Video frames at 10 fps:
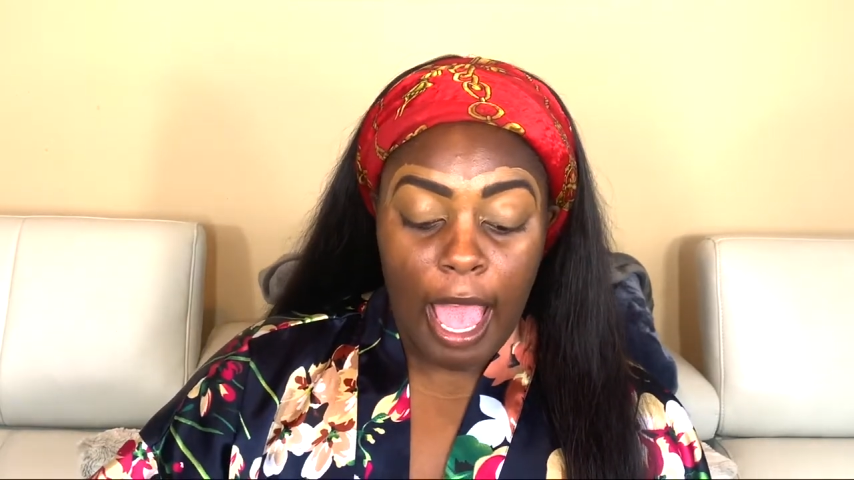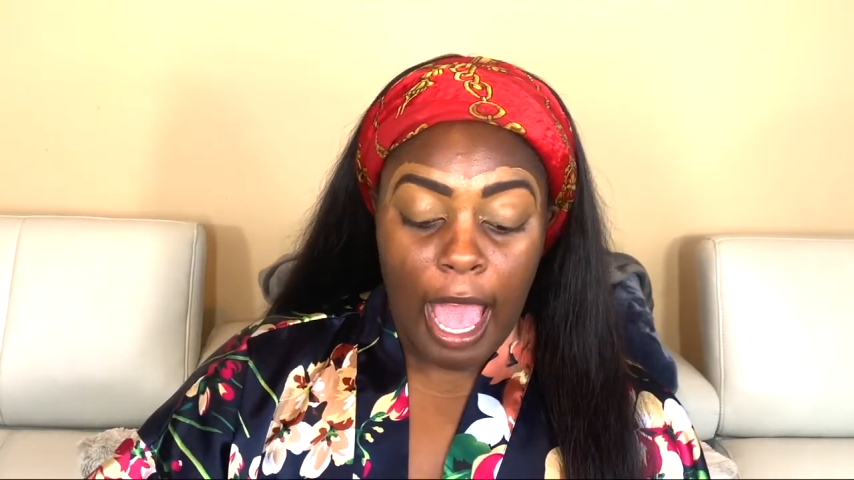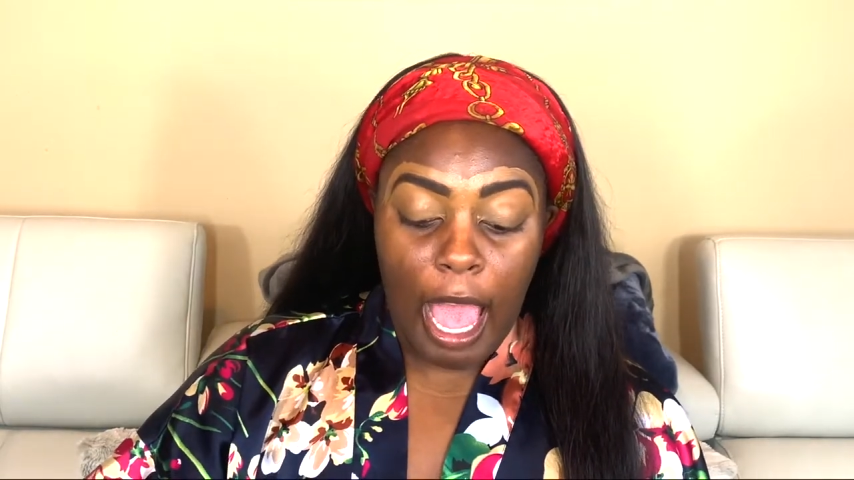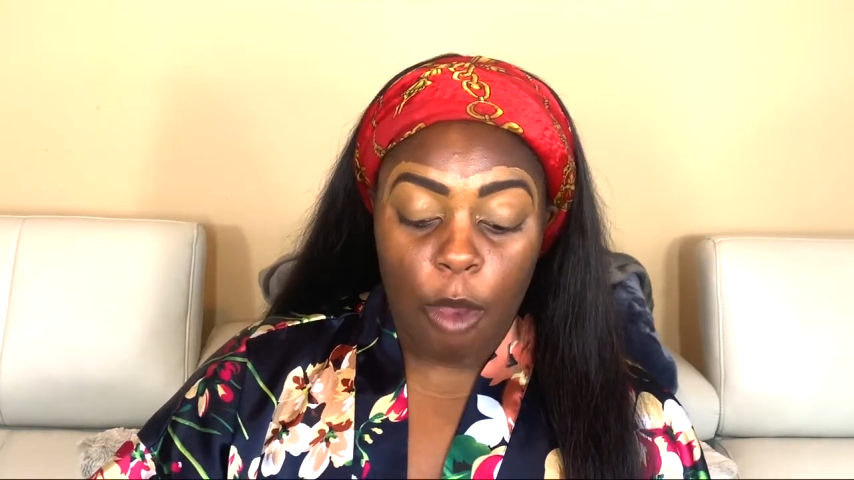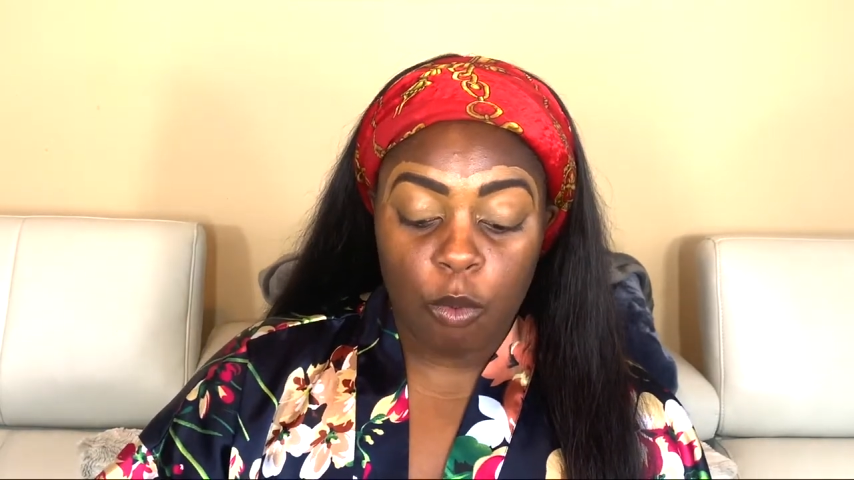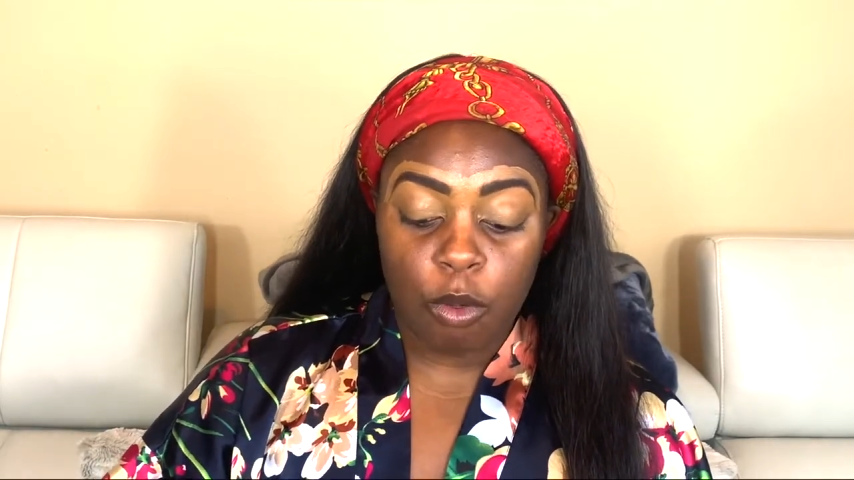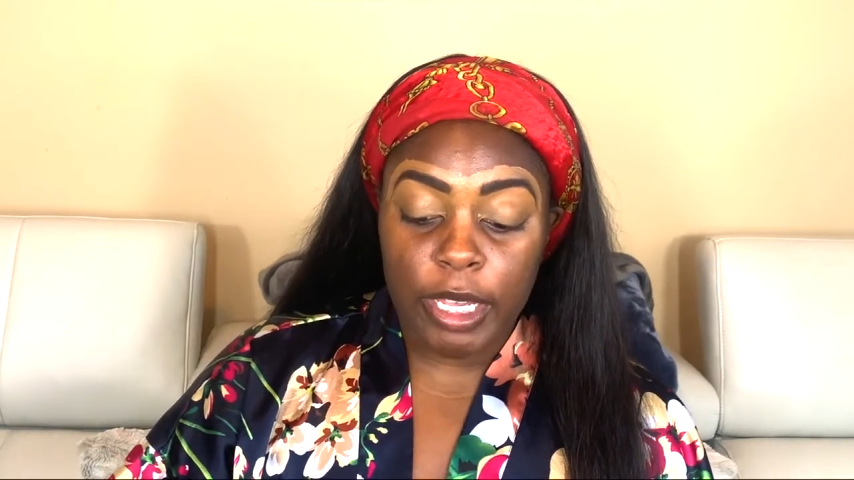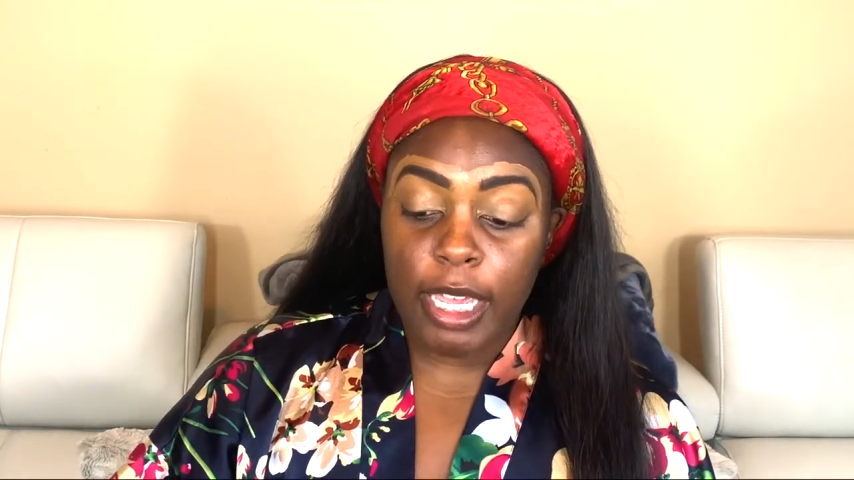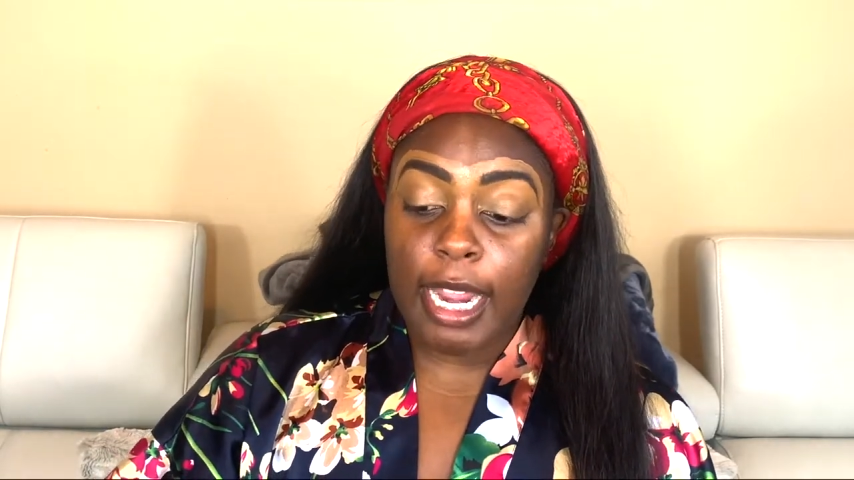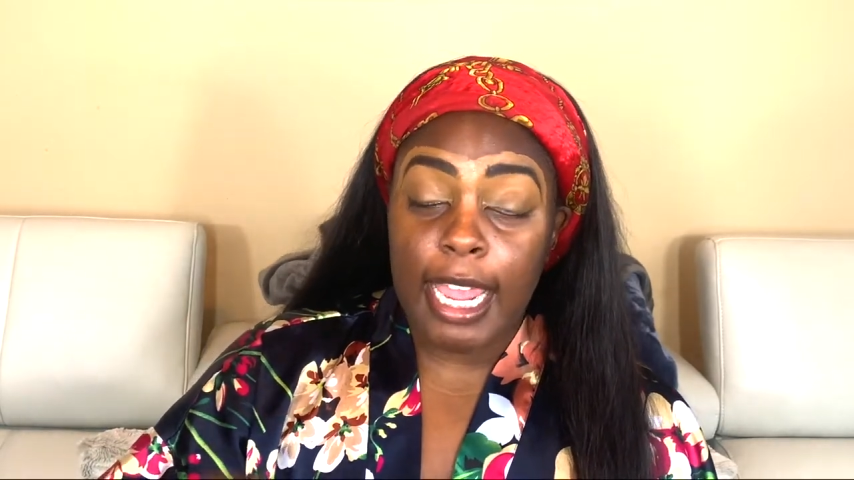I will
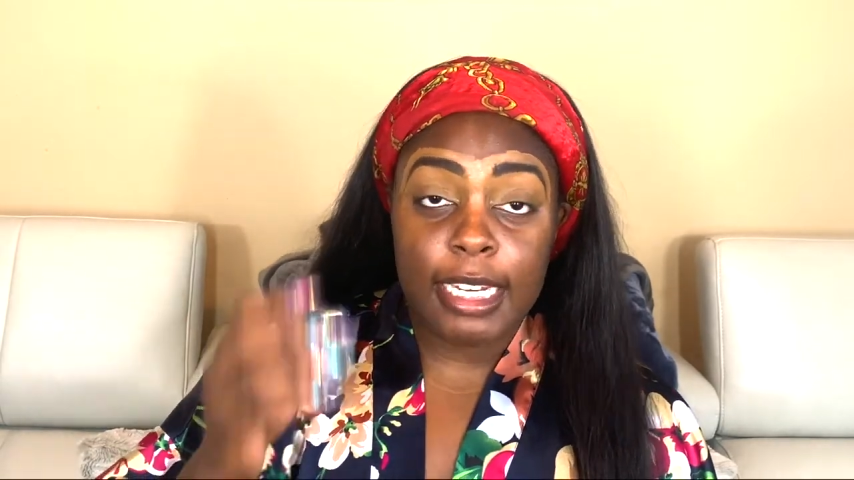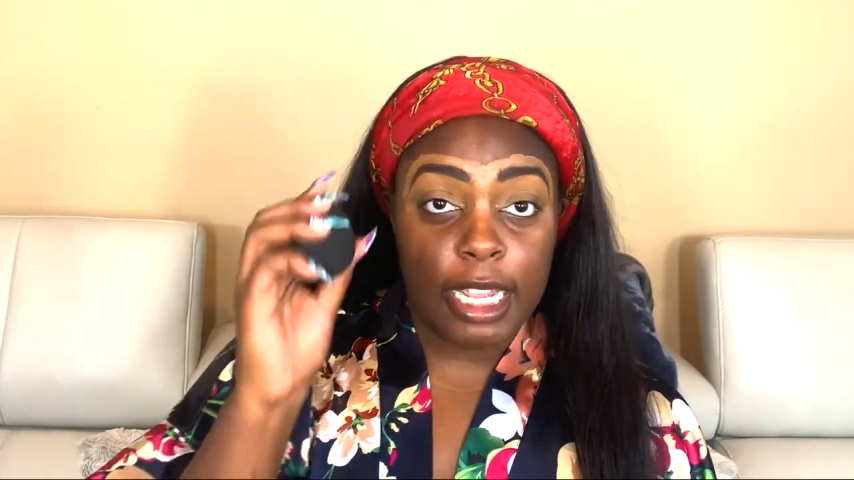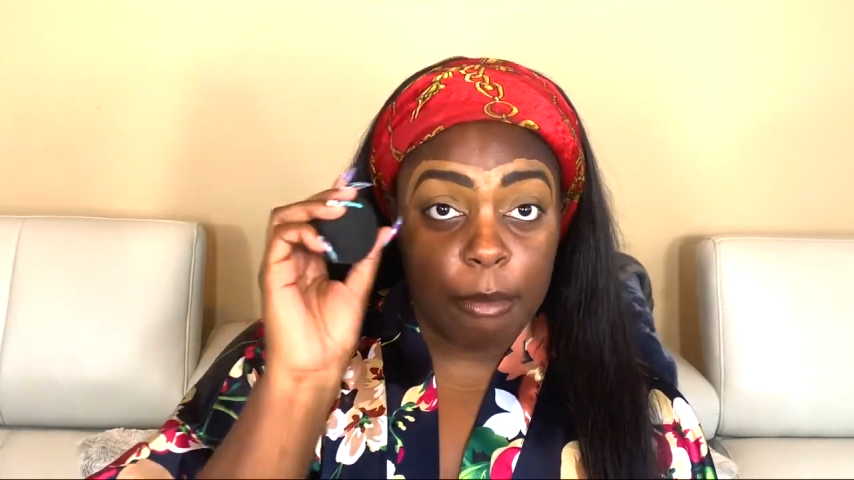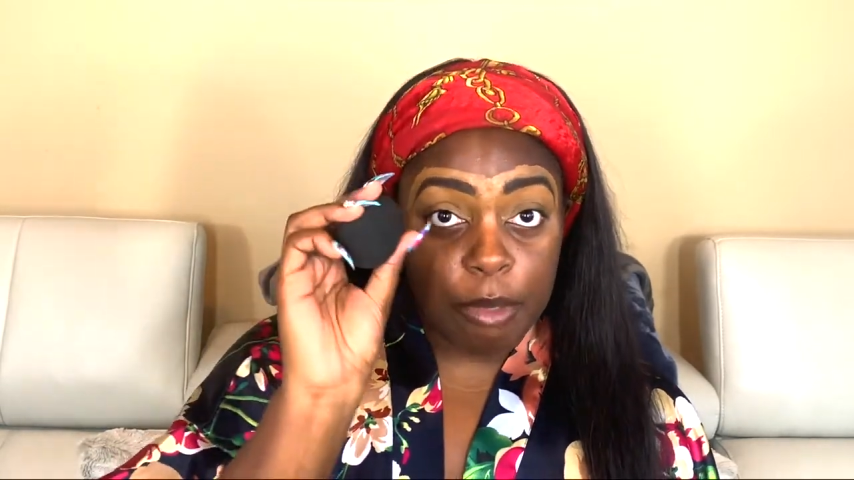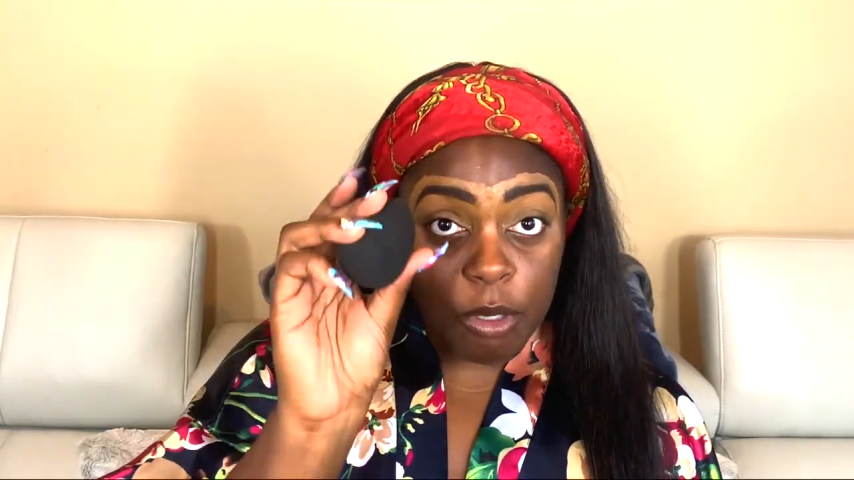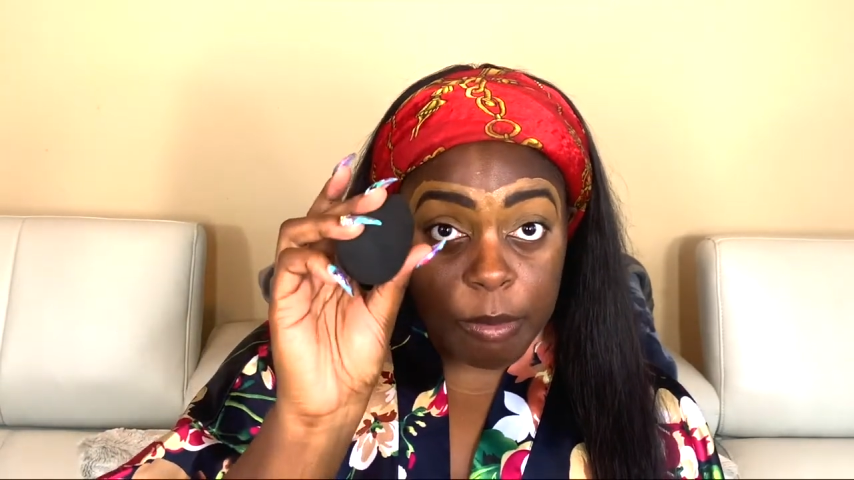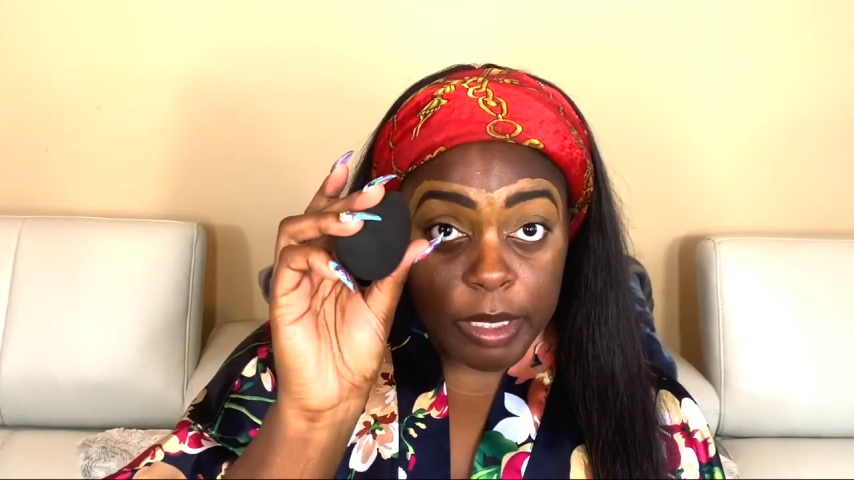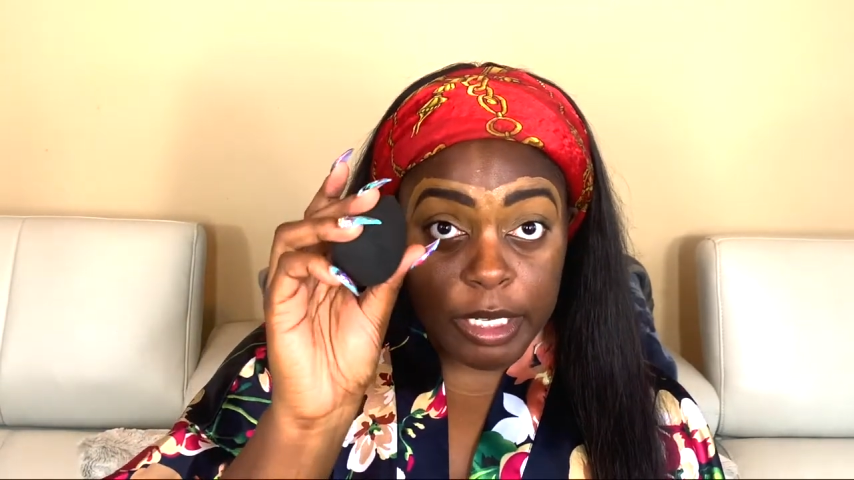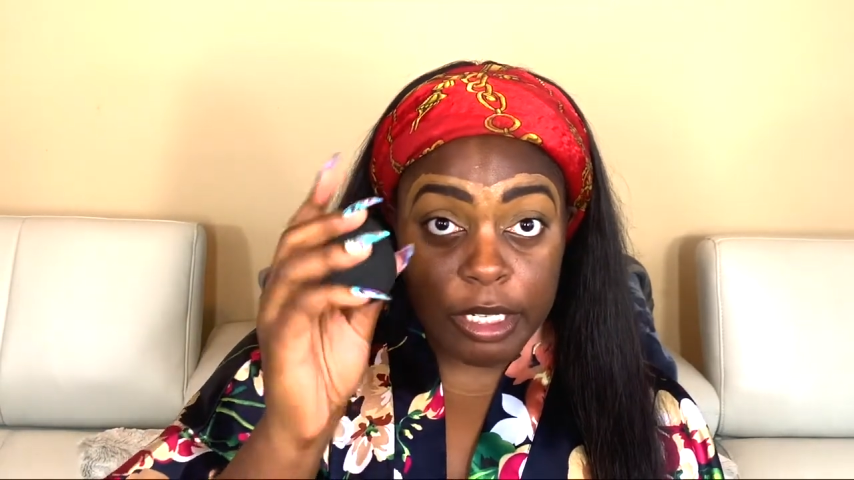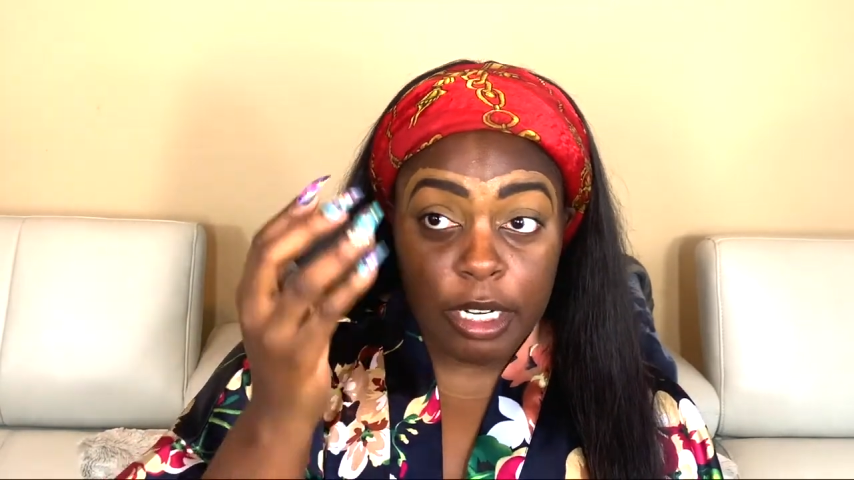get a damp beauty
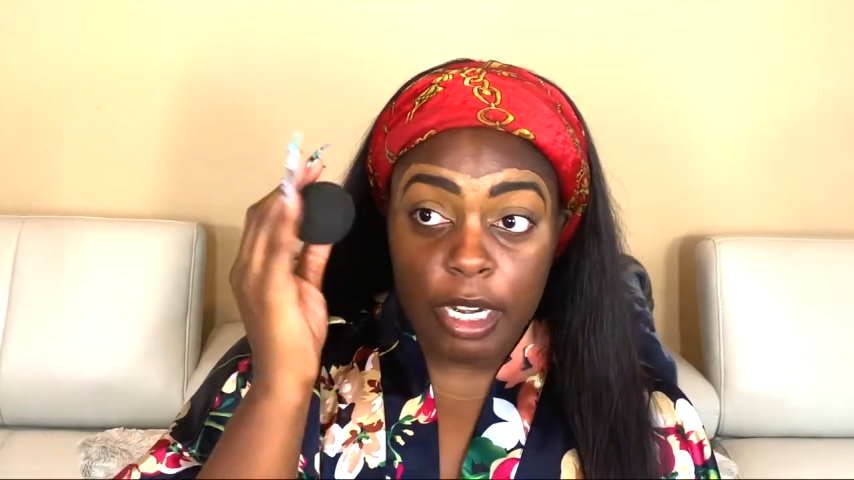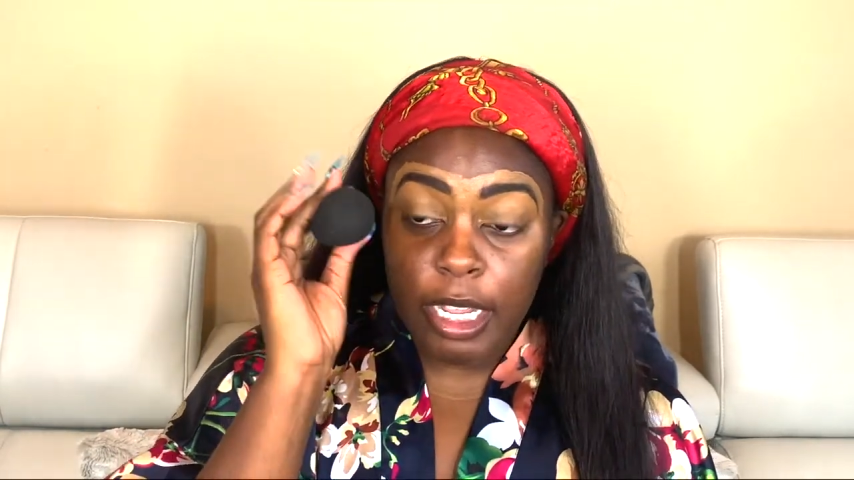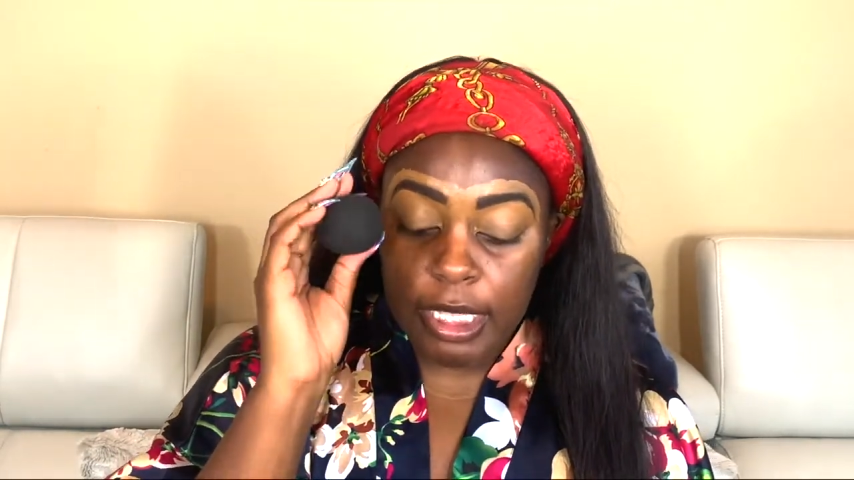blender,